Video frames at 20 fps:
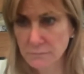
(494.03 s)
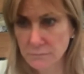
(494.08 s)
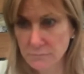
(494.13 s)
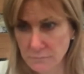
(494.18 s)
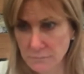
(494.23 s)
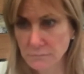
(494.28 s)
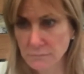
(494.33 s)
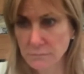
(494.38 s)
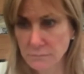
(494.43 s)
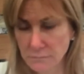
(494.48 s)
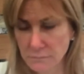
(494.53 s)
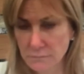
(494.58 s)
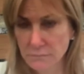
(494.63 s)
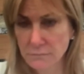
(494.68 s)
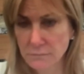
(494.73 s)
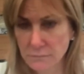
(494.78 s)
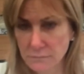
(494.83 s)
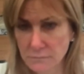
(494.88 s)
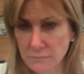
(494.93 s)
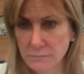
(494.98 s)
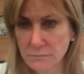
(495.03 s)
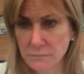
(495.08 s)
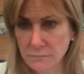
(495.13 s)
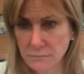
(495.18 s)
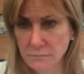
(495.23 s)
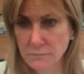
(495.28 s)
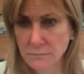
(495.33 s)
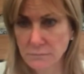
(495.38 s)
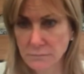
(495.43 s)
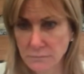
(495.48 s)

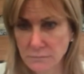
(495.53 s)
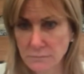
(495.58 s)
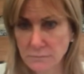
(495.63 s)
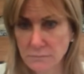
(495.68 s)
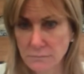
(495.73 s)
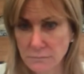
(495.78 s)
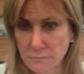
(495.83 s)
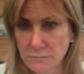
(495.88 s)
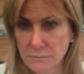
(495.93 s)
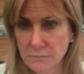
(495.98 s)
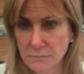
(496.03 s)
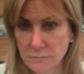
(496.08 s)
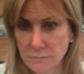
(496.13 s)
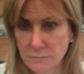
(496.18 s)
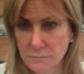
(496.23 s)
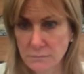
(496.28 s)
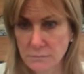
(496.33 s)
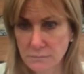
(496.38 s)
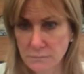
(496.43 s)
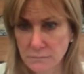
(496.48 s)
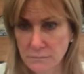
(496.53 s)
No one is speaking in this clip.